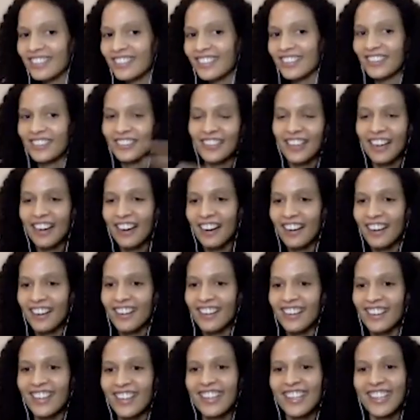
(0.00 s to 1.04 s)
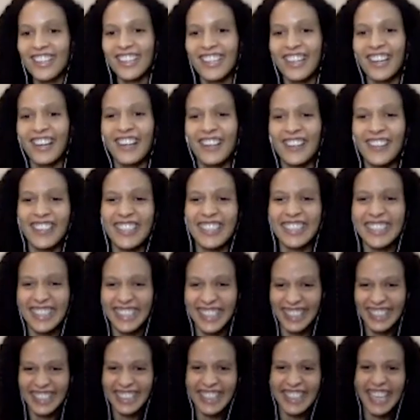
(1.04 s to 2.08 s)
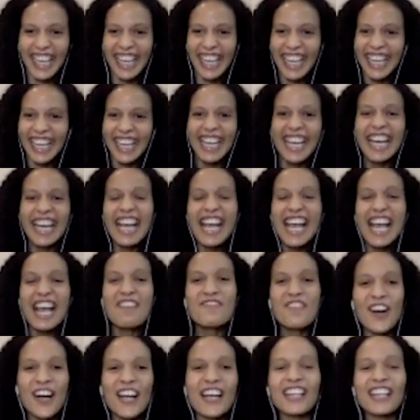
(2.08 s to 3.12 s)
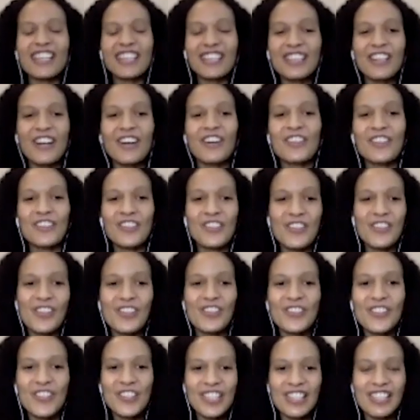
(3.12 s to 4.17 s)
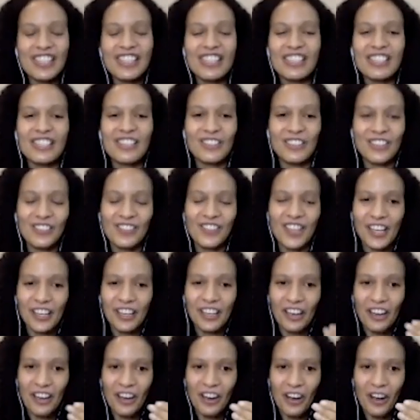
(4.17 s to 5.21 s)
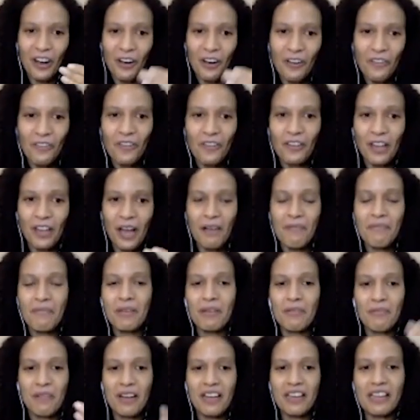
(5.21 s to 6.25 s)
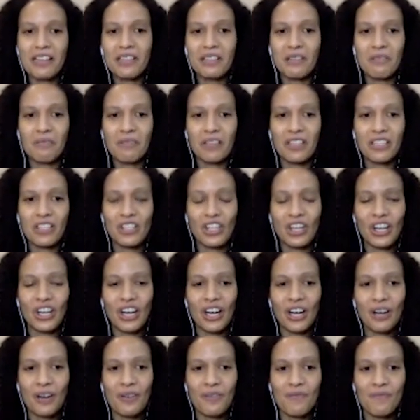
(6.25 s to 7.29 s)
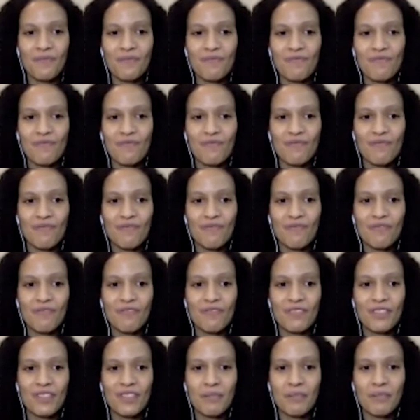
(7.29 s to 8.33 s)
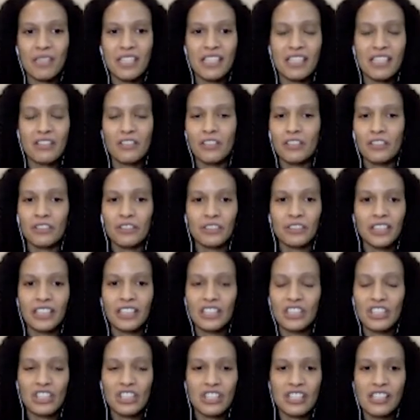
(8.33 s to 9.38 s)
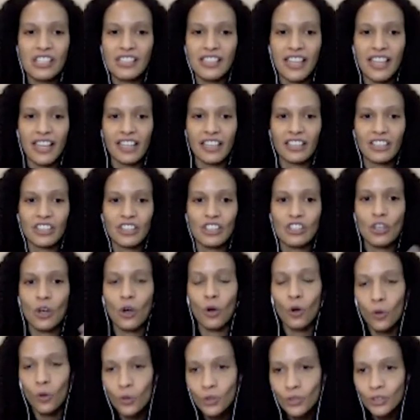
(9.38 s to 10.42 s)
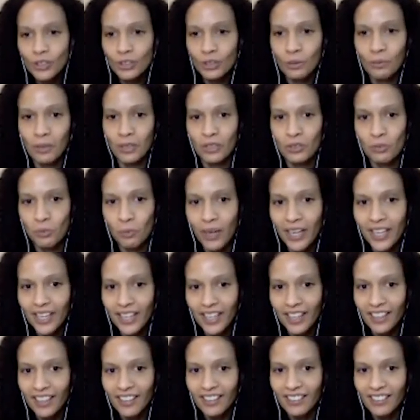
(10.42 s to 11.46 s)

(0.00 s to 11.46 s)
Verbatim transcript: they're not, you know, it's just like, but you know, you see these sort of like overlapping ways in which, the material can just hold so much weight.